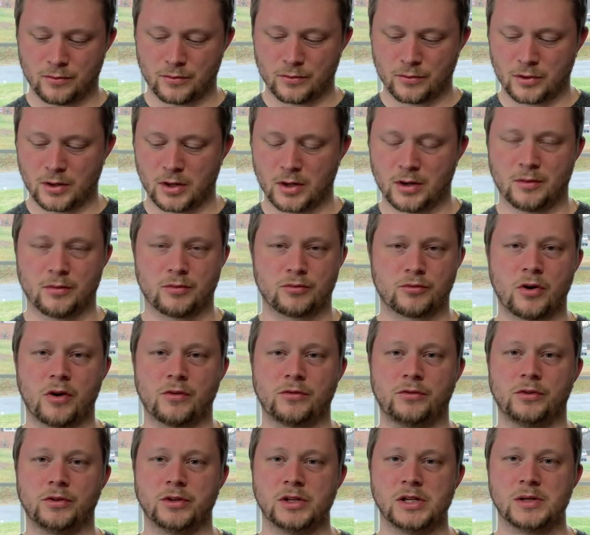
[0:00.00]

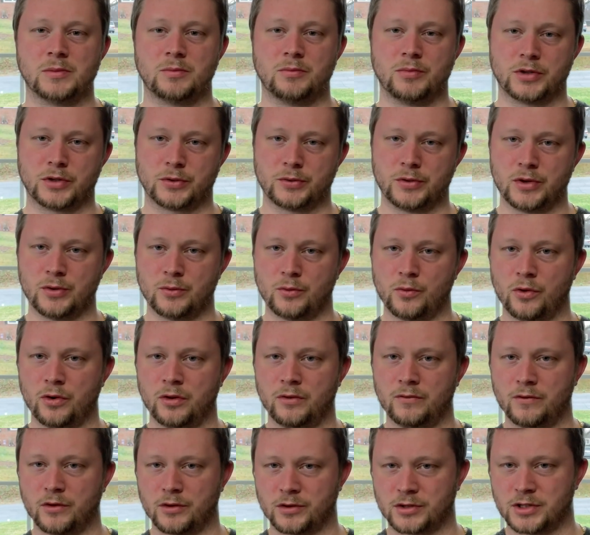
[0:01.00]
roughly, between
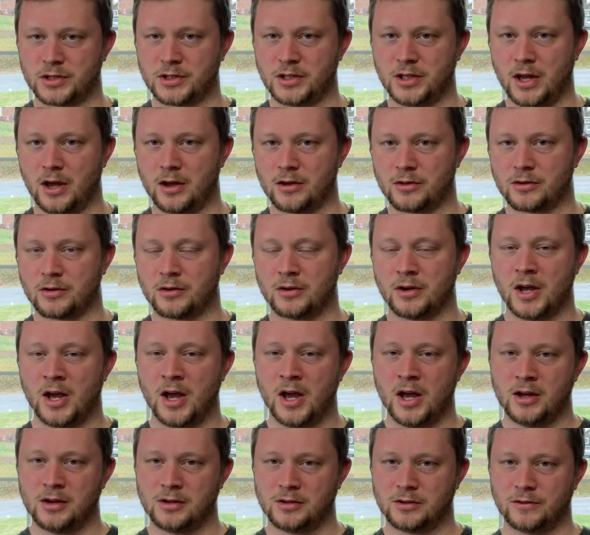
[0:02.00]
one versus the other
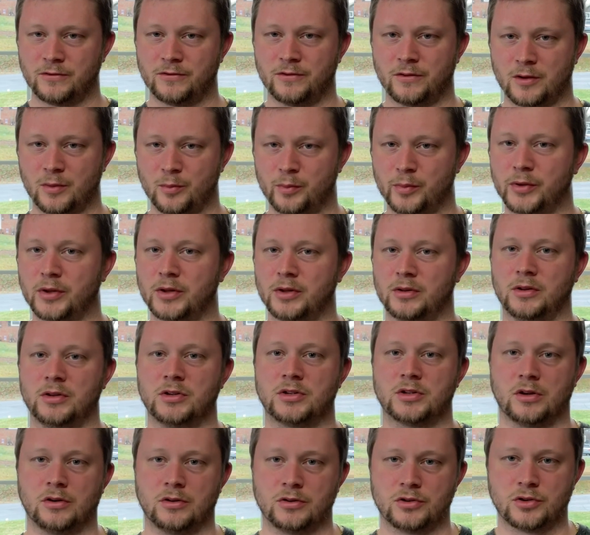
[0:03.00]
to completely
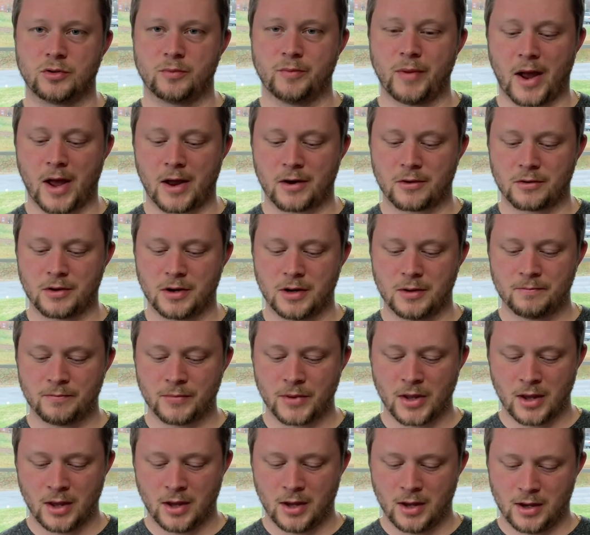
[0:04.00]
charge your battery.
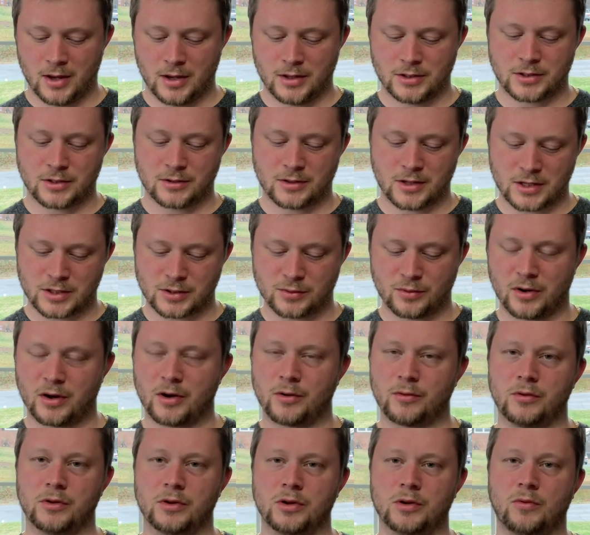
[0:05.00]
And so that's what I
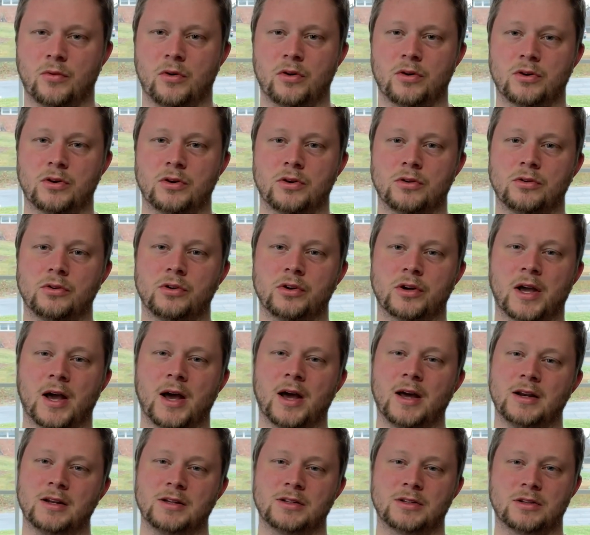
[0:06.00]
really wanted to look
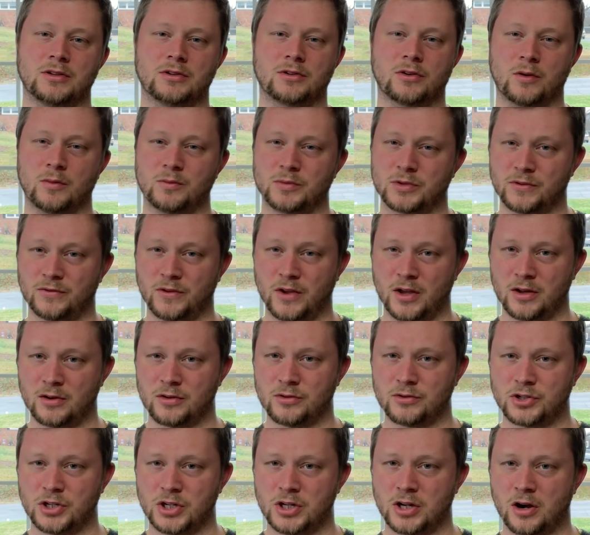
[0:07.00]
at, is in terms of
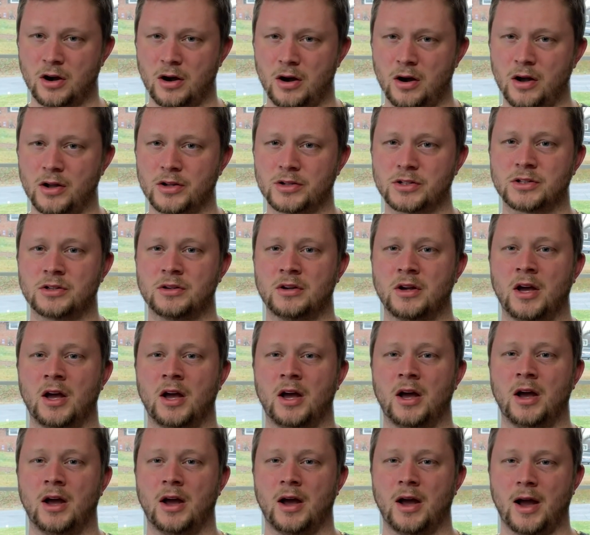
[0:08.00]
energy cost,
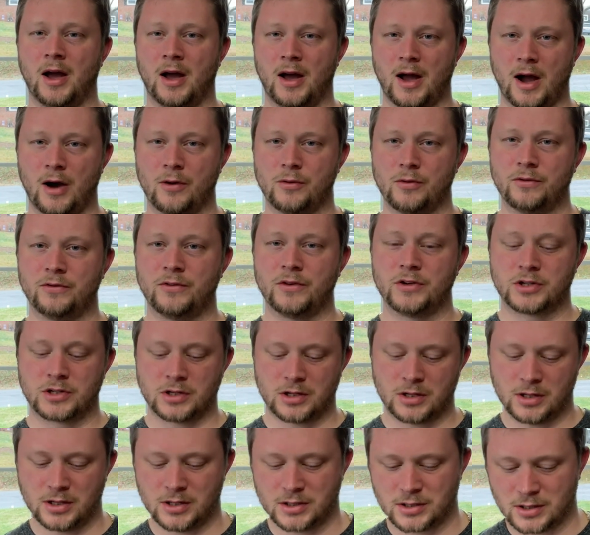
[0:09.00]
how
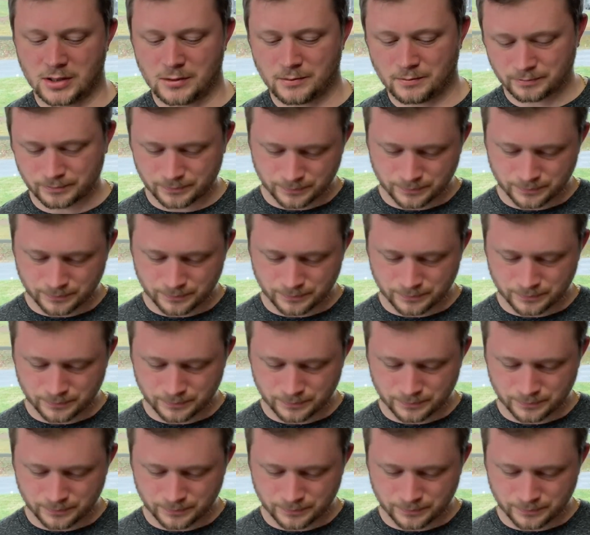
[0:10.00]
efficient is it?